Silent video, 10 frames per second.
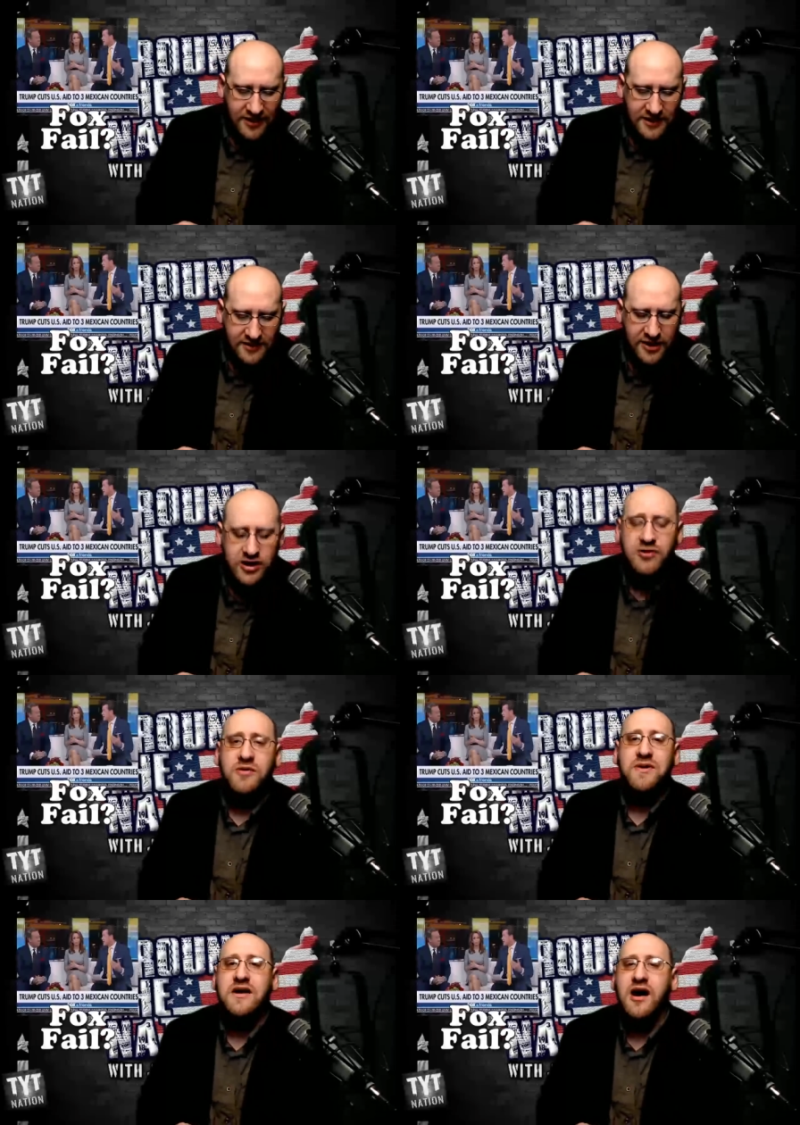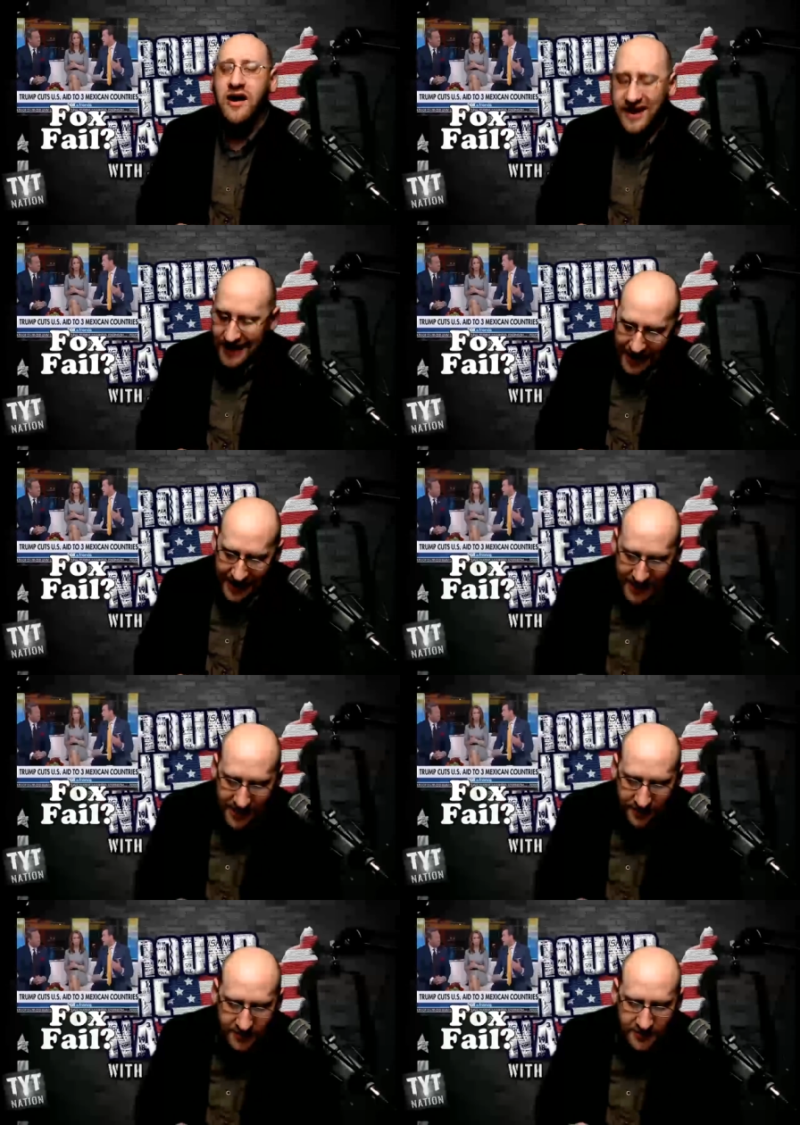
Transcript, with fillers: that he will be cutting aid